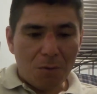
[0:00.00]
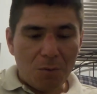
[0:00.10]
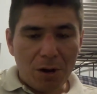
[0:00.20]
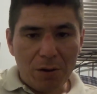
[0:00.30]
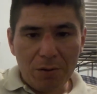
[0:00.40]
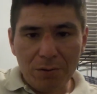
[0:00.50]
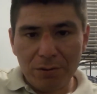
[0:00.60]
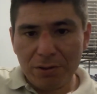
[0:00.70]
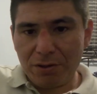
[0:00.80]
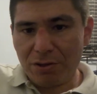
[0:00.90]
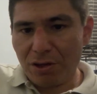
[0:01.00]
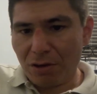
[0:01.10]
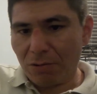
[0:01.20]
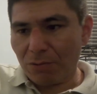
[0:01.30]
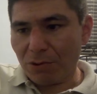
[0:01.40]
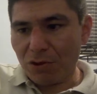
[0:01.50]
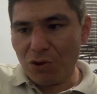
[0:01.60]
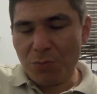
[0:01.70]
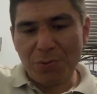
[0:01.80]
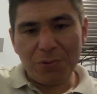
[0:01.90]
Well, no,
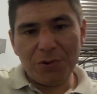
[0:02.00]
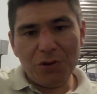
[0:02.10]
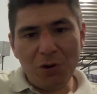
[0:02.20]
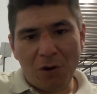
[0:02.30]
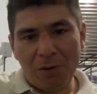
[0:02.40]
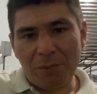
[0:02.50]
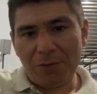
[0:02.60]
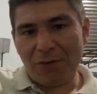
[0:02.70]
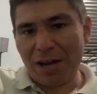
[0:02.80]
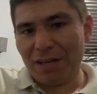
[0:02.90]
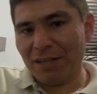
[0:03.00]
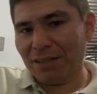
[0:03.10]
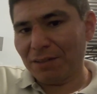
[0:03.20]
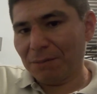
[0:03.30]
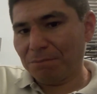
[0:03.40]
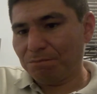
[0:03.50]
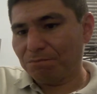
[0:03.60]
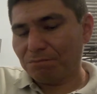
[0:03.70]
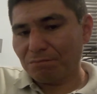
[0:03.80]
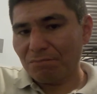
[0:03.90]
you are providing
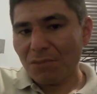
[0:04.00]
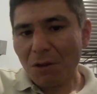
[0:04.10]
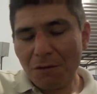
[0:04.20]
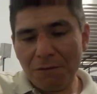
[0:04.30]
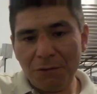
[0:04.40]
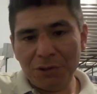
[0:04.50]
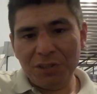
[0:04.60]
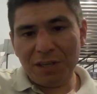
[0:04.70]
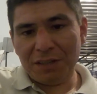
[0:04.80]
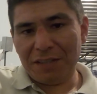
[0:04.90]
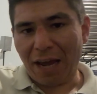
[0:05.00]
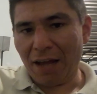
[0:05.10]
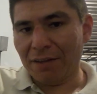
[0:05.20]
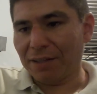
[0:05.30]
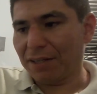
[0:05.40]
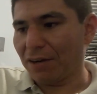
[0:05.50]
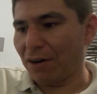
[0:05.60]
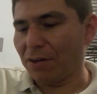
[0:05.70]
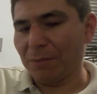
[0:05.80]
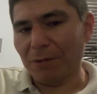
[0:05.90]
for the Italian
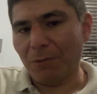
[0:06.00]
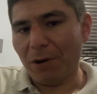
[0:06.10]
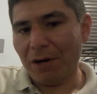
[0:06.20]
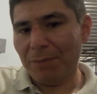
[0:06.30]
economy. Why?